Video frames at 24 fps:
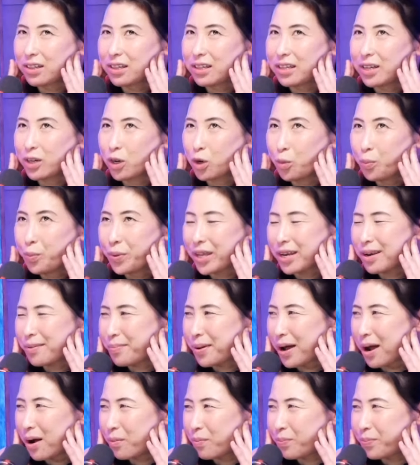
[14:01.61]
little bit
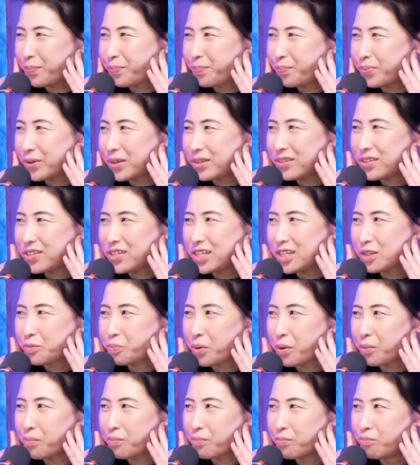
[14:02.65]
about business,
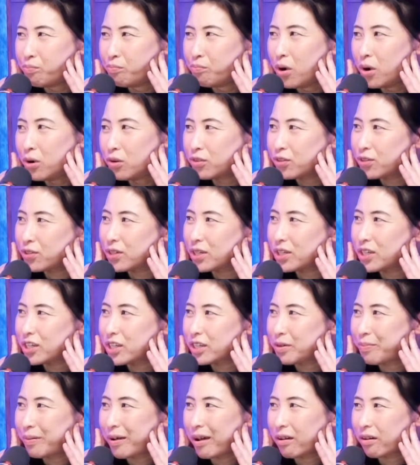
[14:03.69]
but mostly
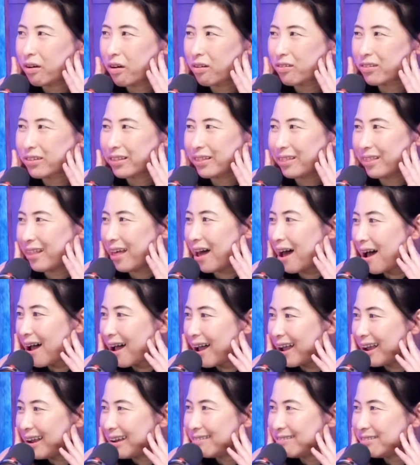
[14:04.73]
just about our
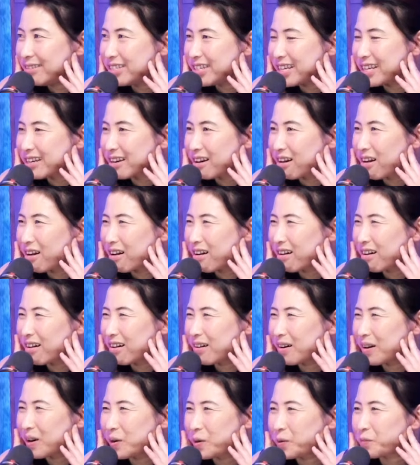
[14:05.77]
lives and
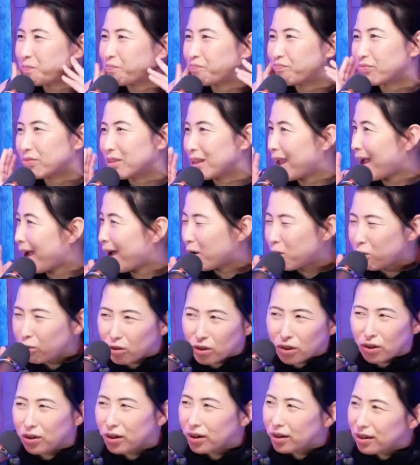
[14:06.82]
our
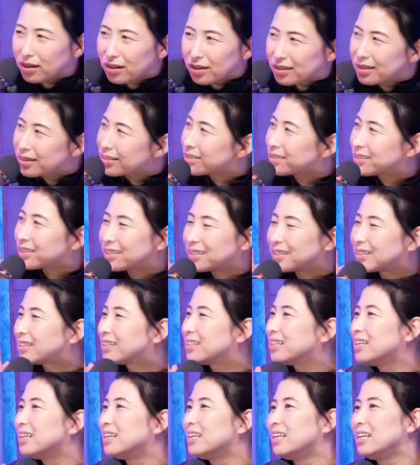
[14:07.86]
outlooks and